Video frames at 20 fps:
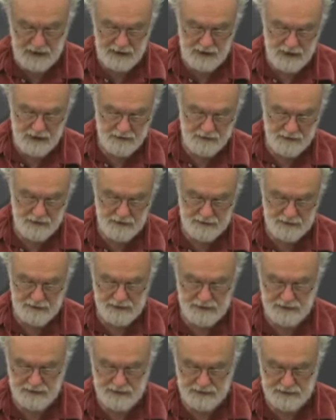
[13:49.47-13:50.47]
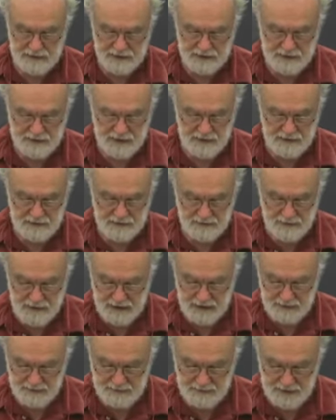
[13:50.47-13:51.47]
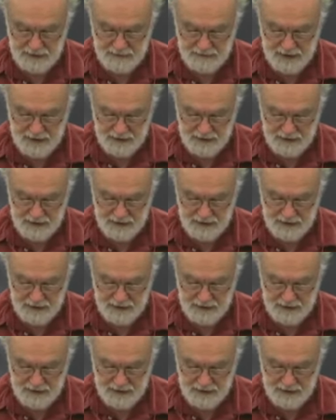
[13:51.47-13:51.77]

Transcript: and how the continuity is going to main, be